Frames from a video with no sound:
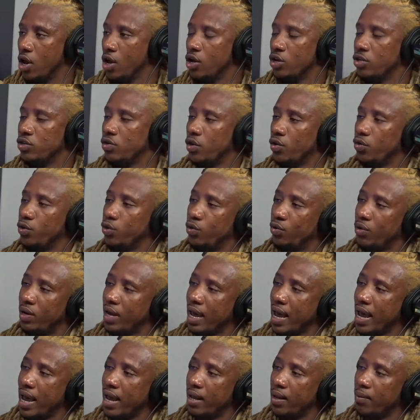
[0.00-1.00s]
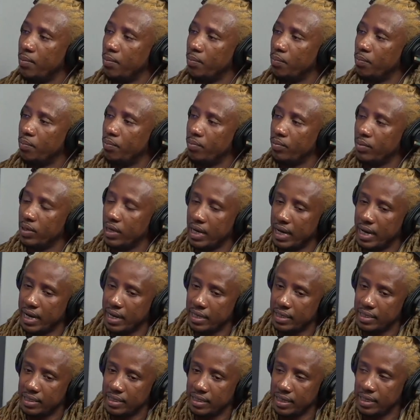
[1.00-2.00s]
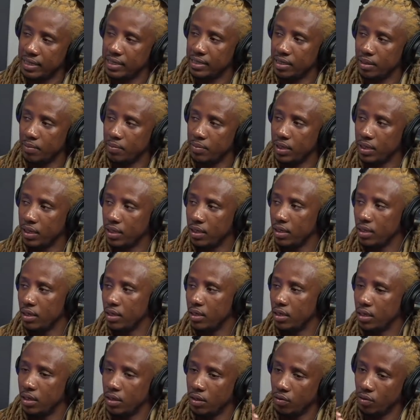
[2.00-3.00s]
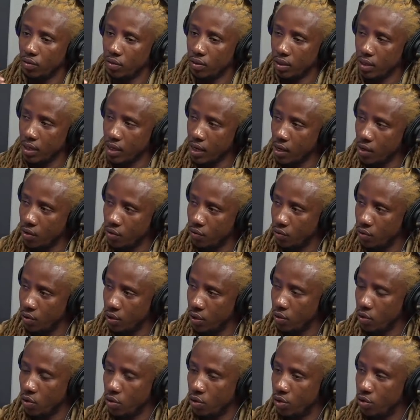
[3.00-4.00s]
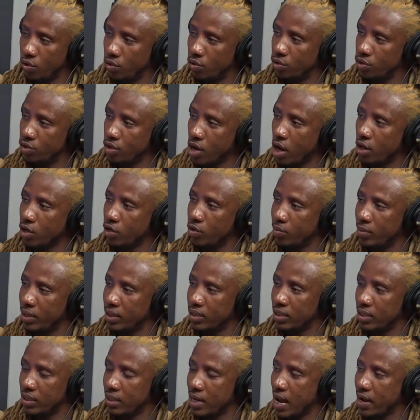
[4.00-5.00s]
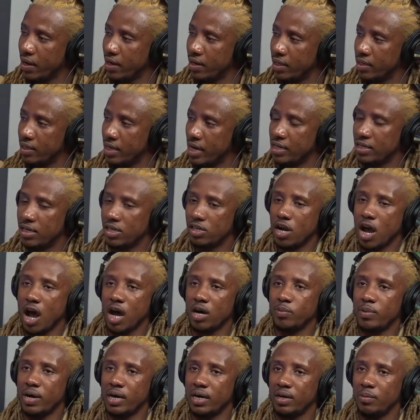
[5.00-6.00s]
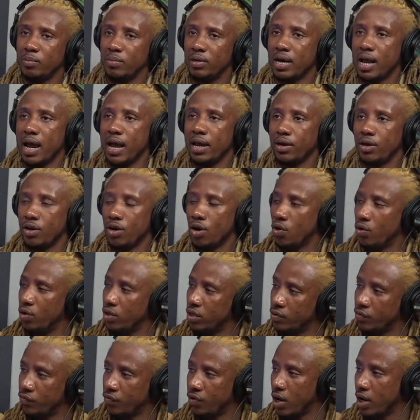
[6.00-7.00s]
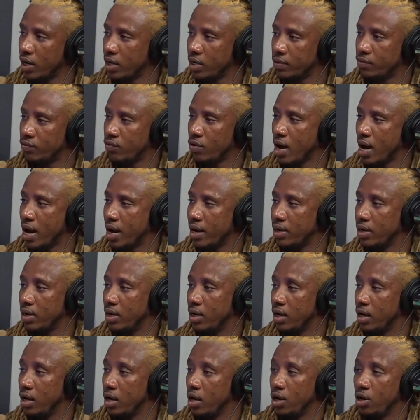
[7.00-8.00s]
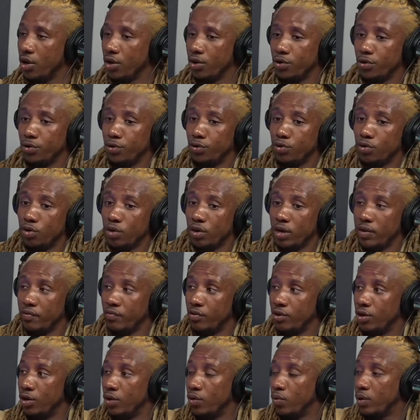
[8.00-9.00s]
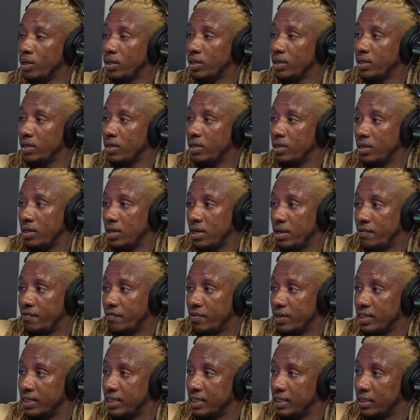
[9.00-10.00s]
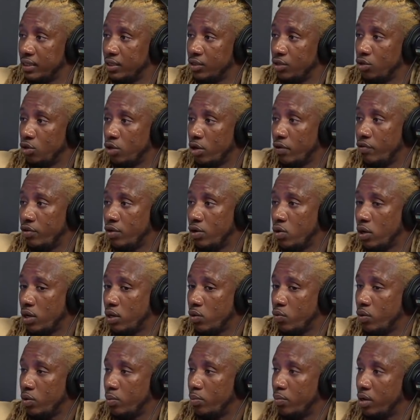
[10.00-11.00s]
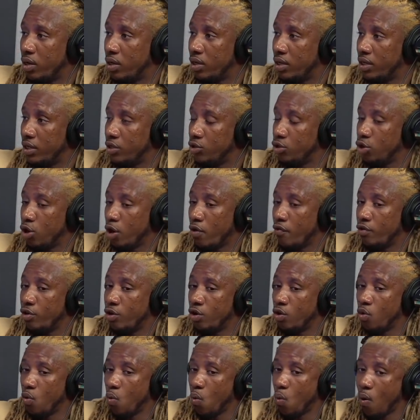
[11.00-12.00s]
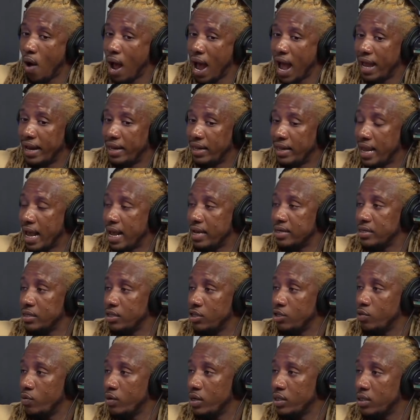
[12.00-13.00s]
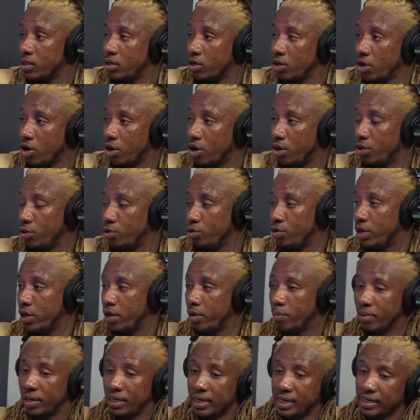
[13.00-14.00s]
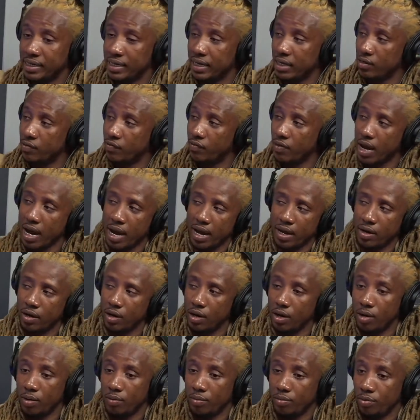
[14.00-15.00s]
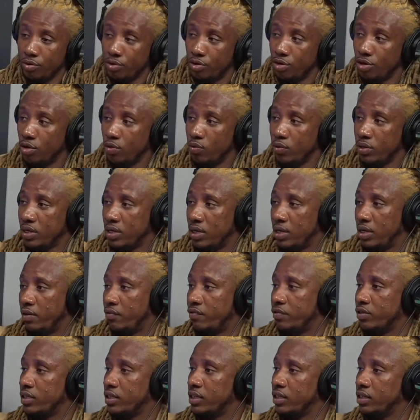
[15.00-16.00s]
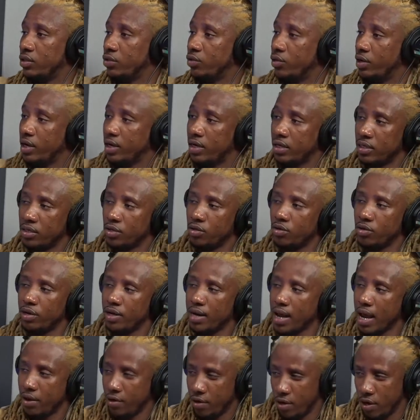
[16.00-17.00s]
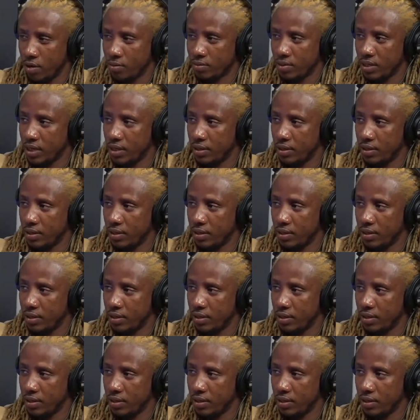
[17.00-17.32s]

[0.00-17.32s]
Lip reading: So you can't see something on those documents and dockets and just automatically be like, yo, he's fucked, he's fried. You don't even know what the defense is. You don't even know what the rebuttal is. You don't even know why that situation occurred. You hear ballistics flying. You don't know what the defense is. You hear this, you hear that. You get what I'm saying?